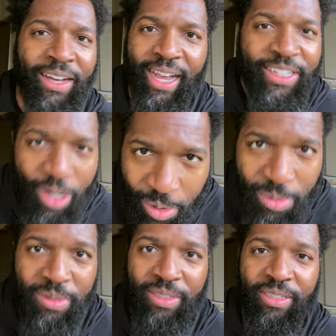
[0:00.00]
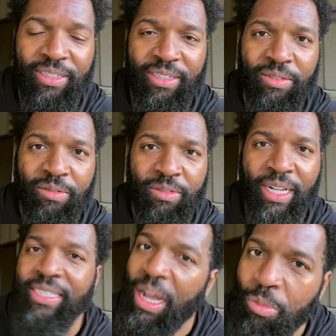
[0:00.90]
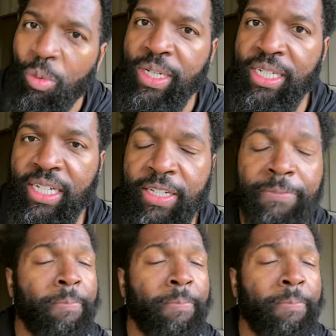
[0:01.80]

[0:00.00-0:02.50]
I don't. That's not what we need.